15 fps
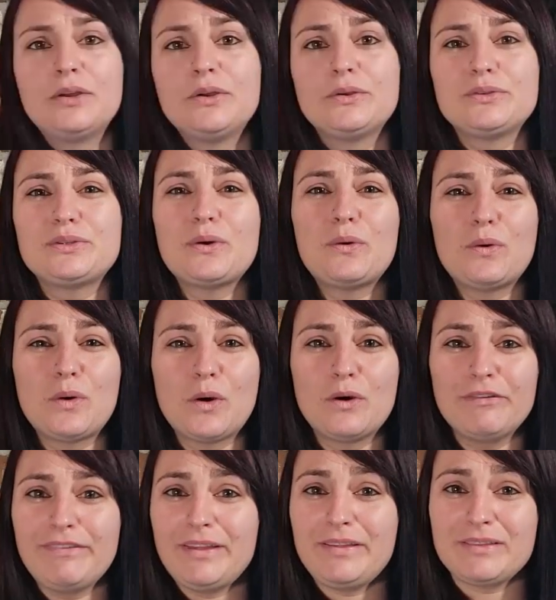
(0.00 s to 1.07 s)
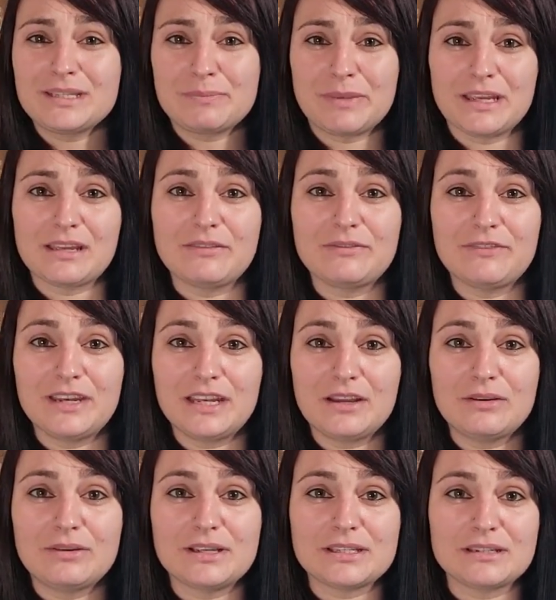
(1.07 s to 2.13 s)
So hopefully this pickup
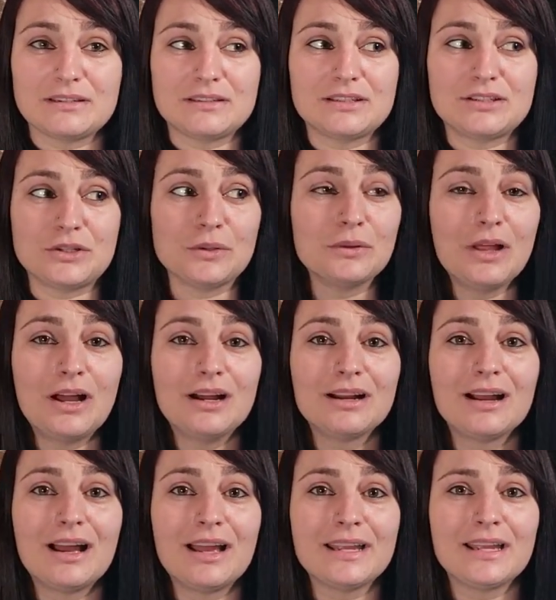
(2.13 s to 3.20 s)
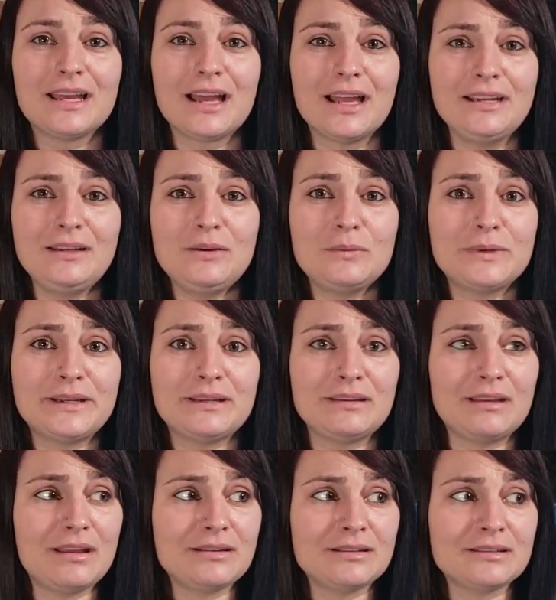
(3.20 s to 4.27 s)
video isn't too long. I kind of went
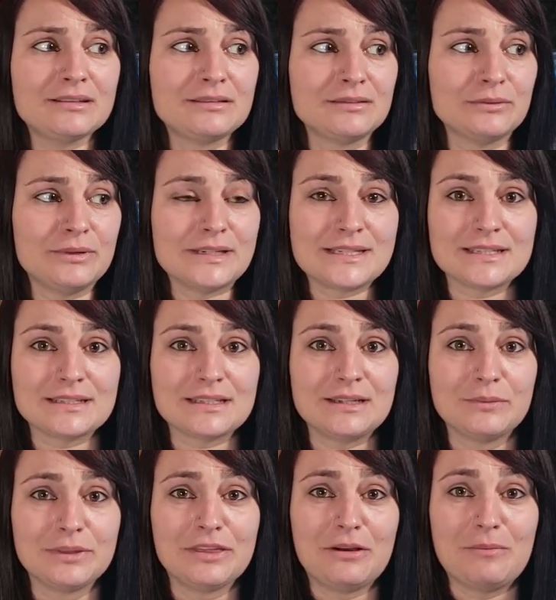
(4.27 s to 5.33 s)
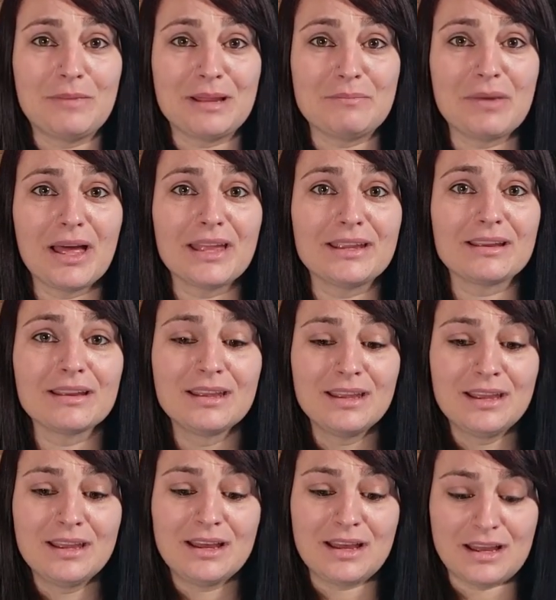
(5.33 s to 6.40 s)
nuts recently with all my buying.
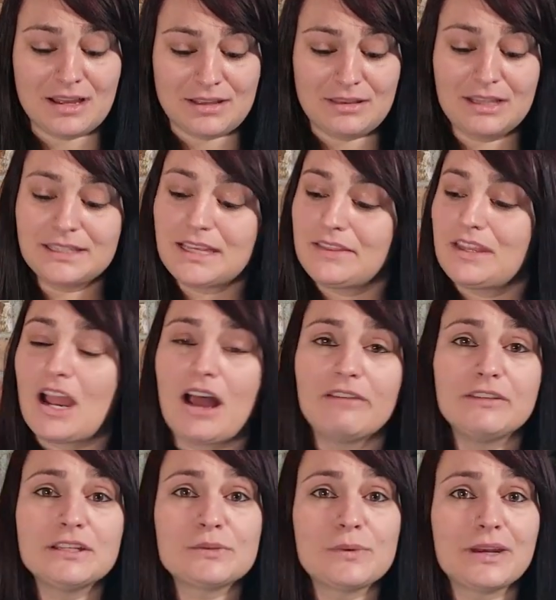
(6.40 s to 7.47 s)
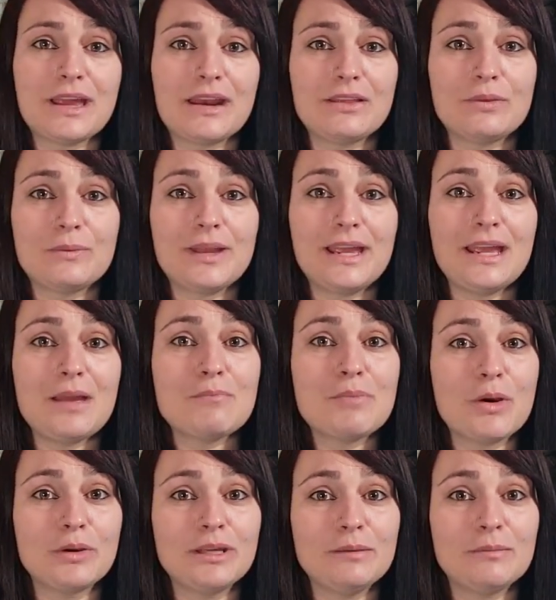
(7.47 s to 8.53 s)
Let's get the obvious one out of the way,
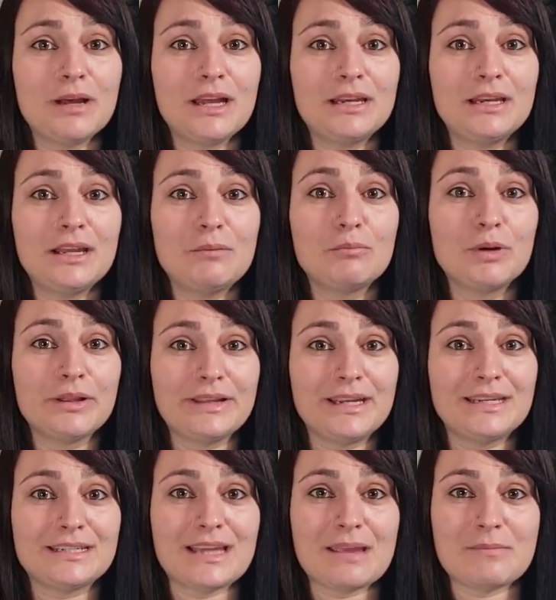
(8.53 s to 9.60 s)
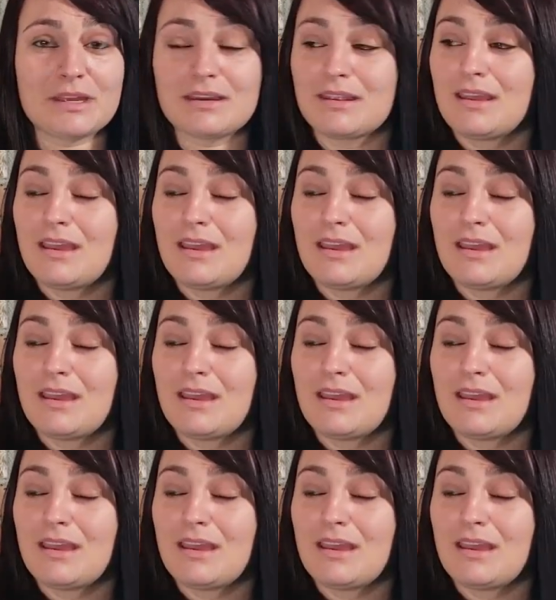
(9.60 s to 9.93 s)
Pokemon Brilliant Diamond.